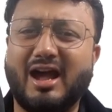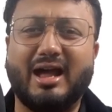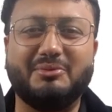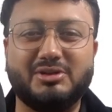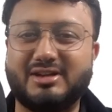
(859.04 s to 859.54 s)

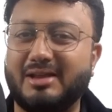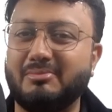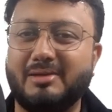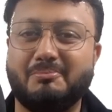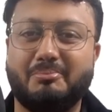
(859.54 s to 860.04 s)
I will try
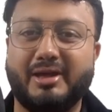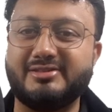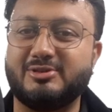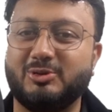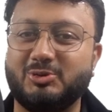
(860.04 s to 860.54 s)
my
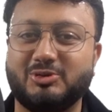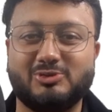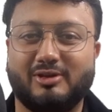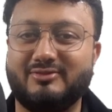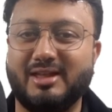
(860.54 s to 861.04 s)
best to
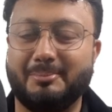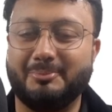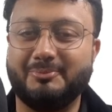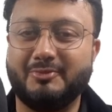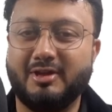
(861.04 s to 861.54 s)
resolve them.
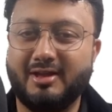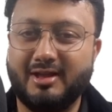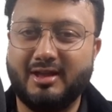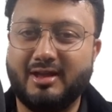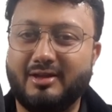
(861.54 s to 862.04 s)

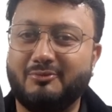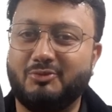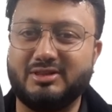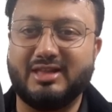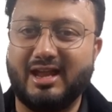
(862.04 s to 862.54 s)

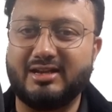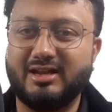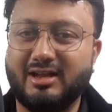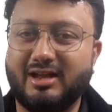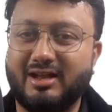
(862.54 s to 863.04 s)
With that,
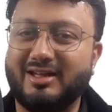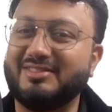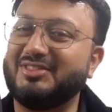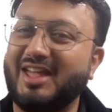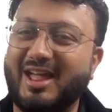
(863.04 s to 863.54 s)

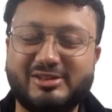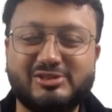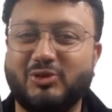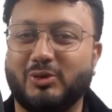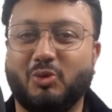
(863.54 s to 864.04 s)

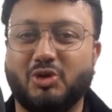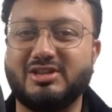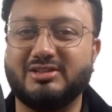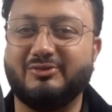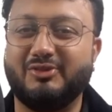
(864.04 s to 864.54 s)
thanks for
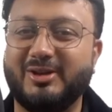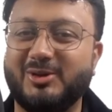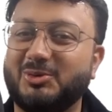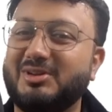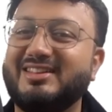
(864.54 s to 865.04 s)
watching the
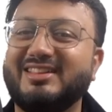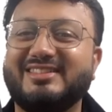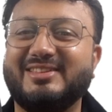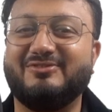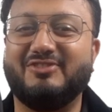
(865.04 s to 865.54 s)
video till
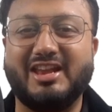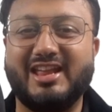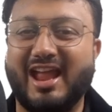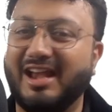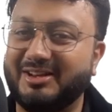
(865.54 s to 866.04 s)
the
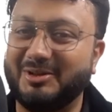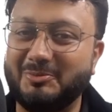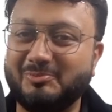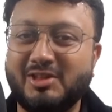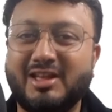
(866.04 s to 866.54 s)
very end.
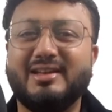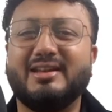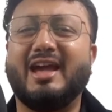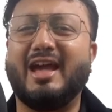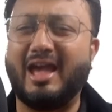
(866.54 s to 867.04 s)

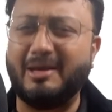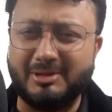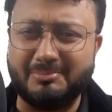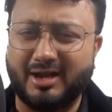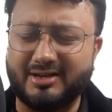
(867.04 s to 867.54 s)

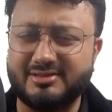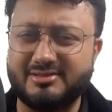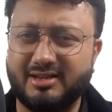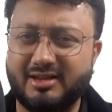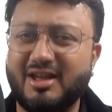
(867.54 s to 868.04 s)
Happy
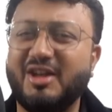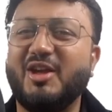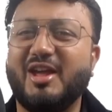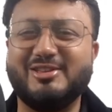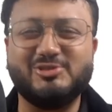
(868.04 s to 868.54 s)
practicing,
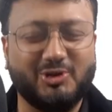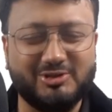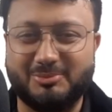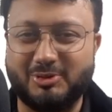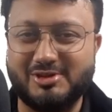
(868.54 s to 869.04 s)
enjoy
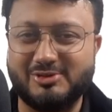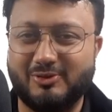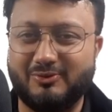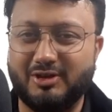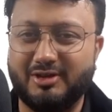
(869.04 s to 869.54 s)
the process
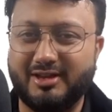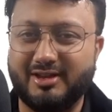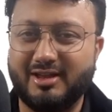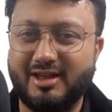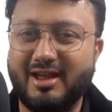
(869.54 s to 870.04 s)
of
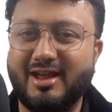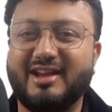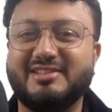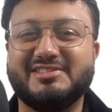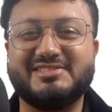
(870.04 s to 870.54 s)
learning,
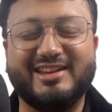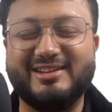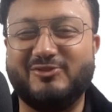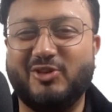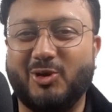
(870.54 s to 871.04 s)
and the
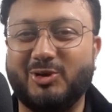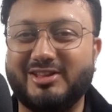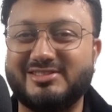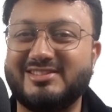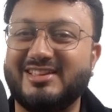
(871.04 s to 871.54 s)
Silent
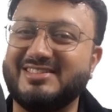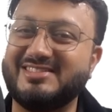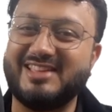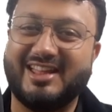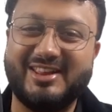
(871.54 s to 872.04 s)
Flautist is
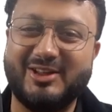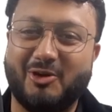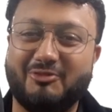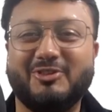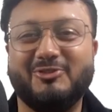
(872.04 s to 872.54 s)
signing
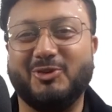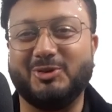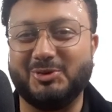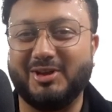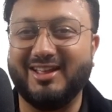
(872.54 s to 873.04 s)
off for
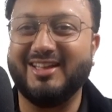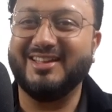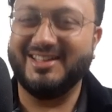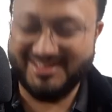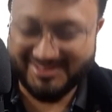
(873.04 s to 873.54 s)
today.
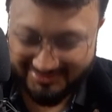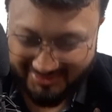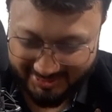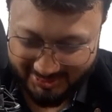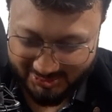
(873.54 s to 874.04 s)

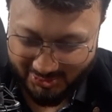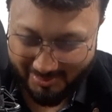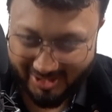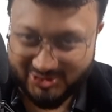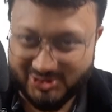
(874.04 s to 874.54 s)
Thank you so much.